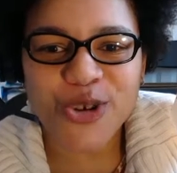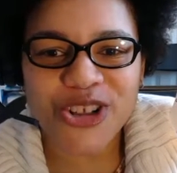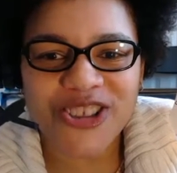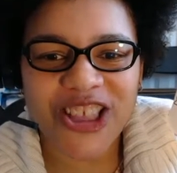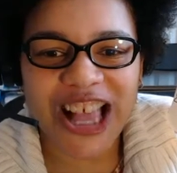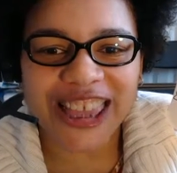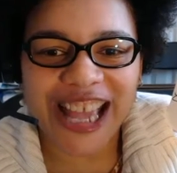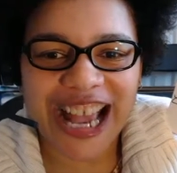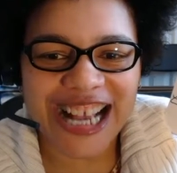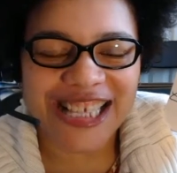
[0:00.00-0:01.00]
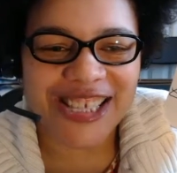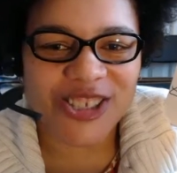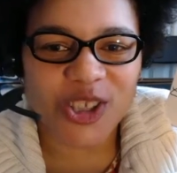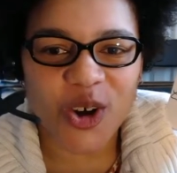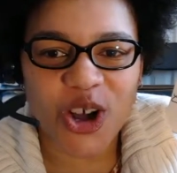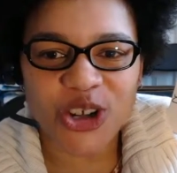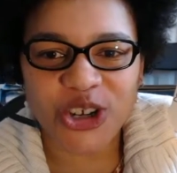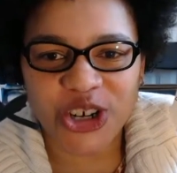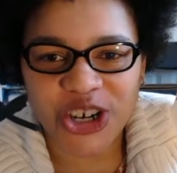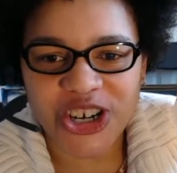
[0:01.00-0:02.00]
will last
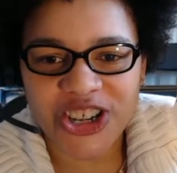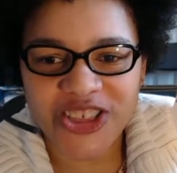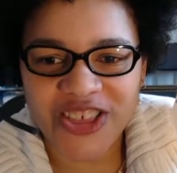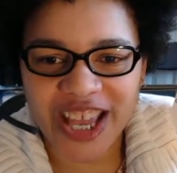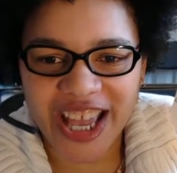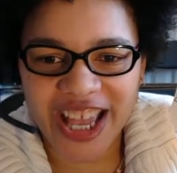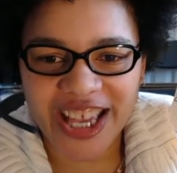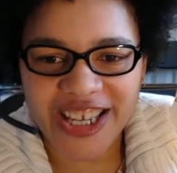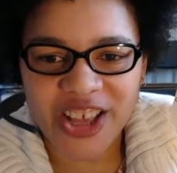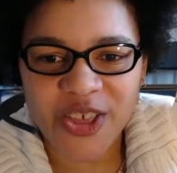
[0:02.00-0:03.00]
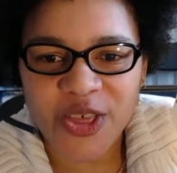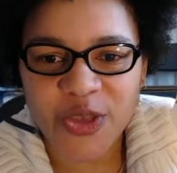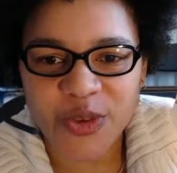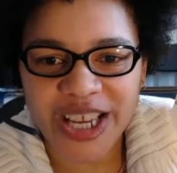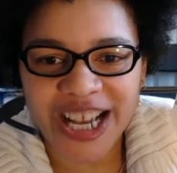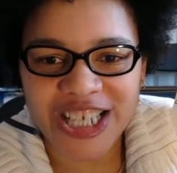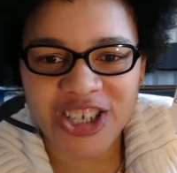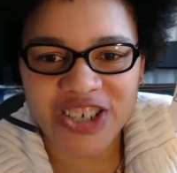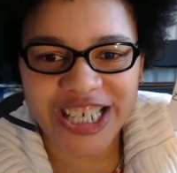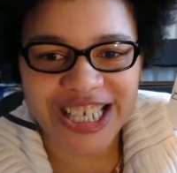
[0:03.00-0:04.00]
longer than
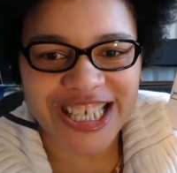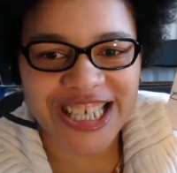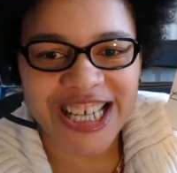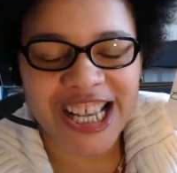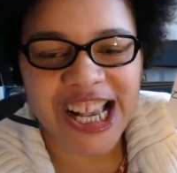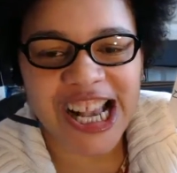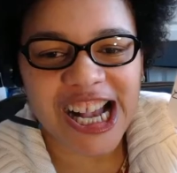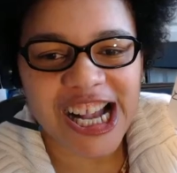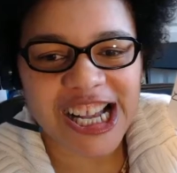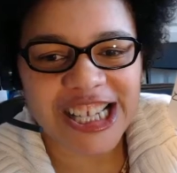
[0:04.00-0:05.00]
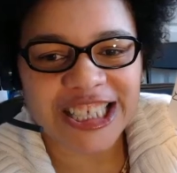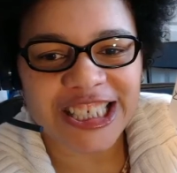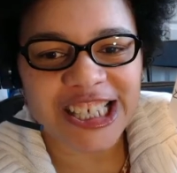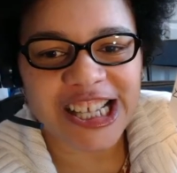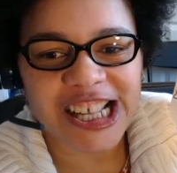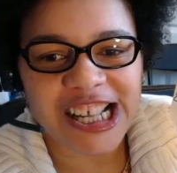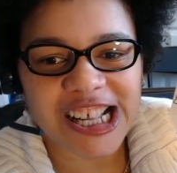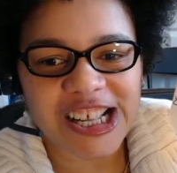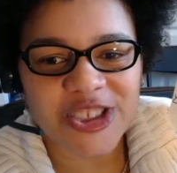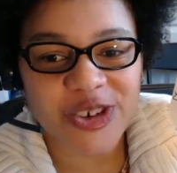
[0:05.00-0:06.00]

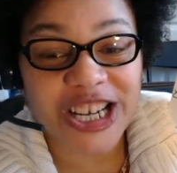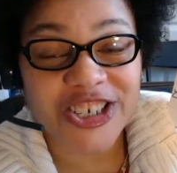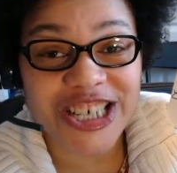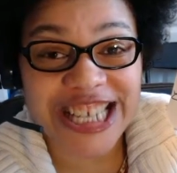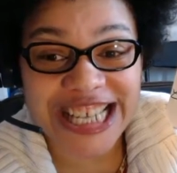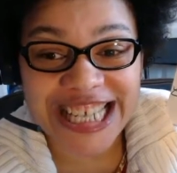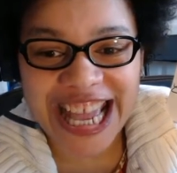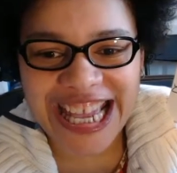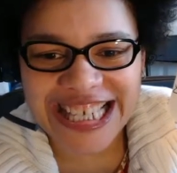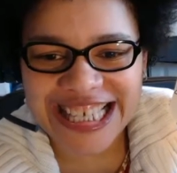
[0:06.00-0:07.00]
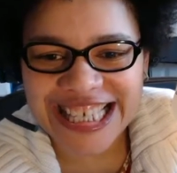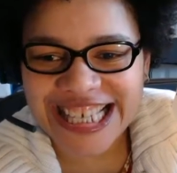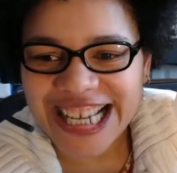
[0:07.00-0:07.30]
310 days.